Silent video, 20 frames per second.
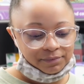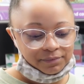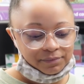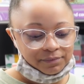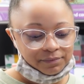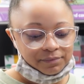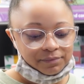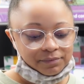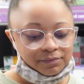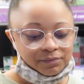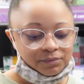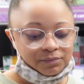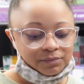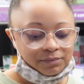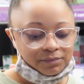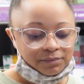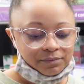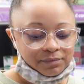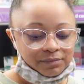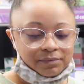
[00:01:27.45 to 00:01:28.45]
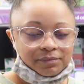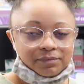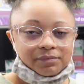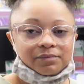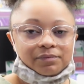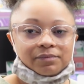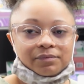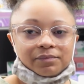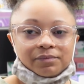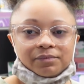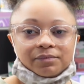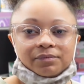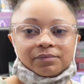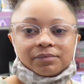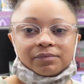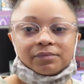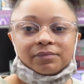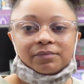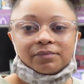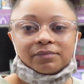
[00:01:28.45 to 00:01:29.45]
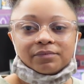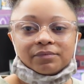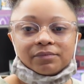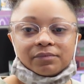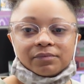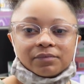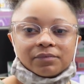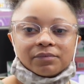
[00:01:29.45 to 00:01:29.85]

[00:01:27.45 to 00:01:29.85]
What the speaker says: [no speech]